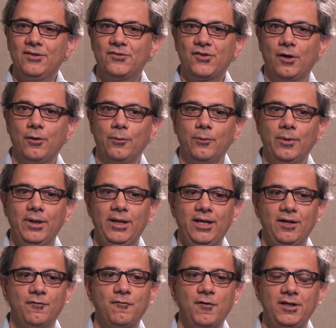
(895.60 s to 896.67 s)
And so
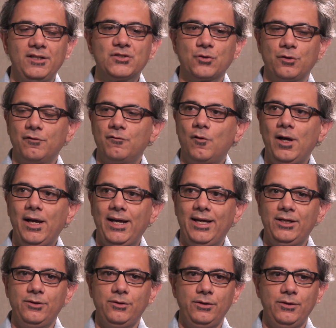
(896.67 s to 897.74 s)
in a funny sort of way,